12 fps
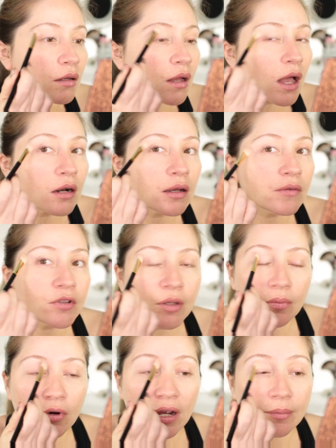I don't have any
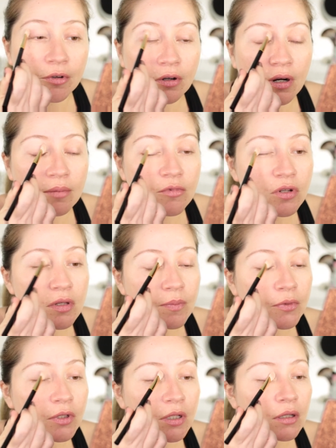primer. I'm just
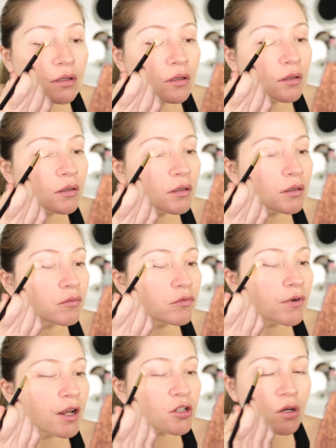putting
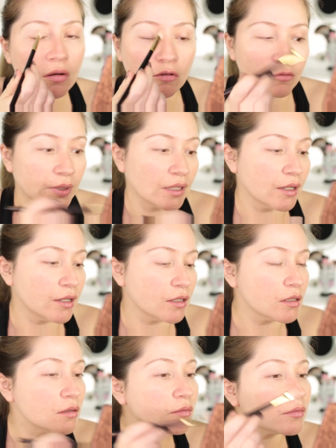Fresh all over my lid.